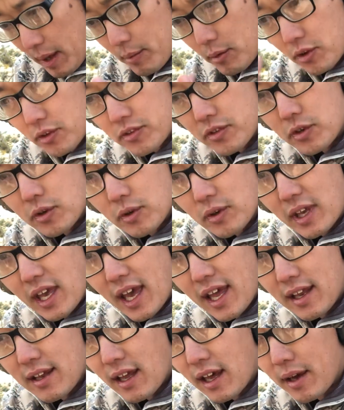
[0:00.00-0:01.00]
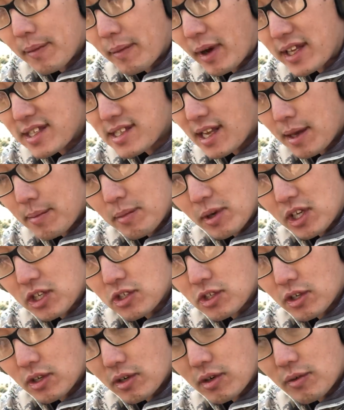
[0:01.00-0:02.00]
able to get my sight
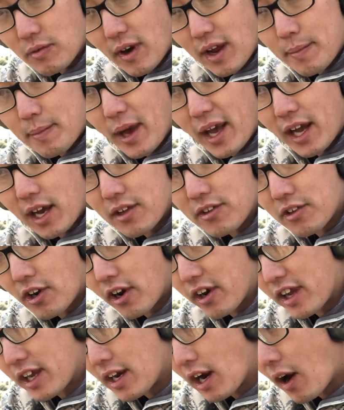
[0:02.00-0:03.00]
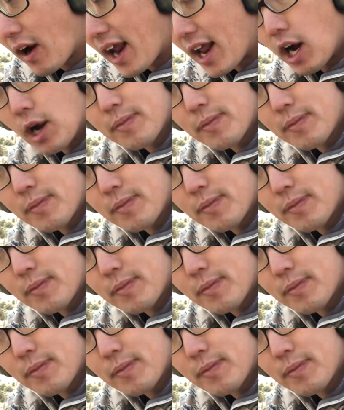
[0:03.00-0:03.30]
picture right back on target. All right,